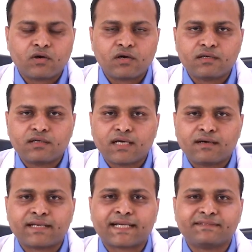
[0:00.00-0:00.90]
all
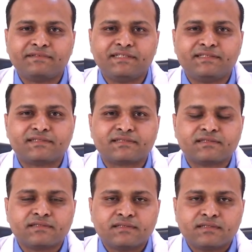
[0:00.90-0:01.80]
our
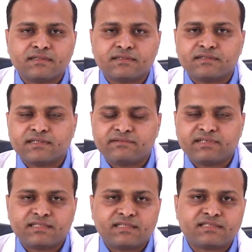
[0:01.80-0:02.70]
activities,
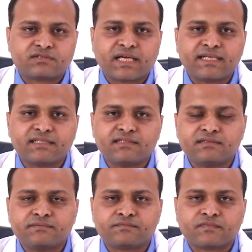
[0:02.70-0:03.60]
whether it's
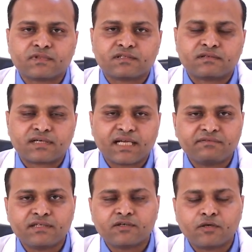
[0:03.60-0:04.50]
writing,
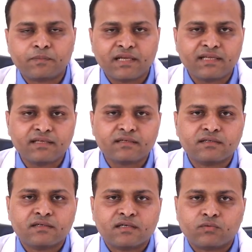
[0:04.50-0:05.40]
driving or playing,
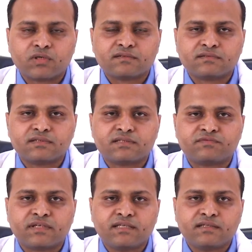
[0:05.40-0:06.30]
whatever,
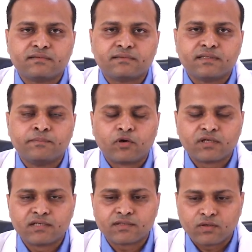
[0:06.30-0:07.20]
it's very
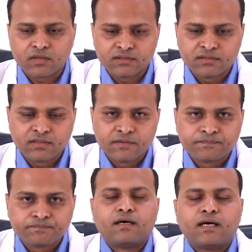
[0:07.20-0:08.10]
important organ.
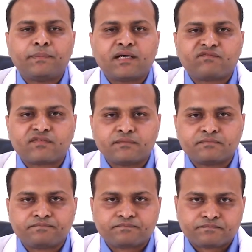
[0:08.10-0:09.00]
Apart
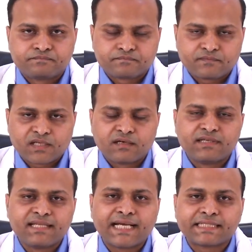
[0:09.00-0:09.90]
from
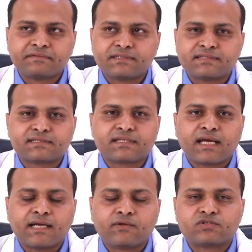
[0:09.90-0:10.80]
our daily activities,
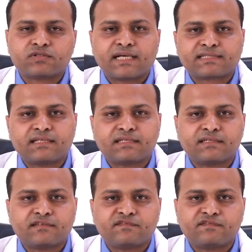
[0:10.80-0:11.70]
hand also acts like
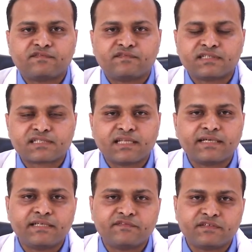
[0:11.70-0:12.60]
a first
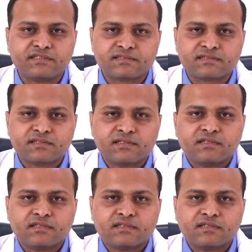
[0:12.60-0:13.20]
line defense.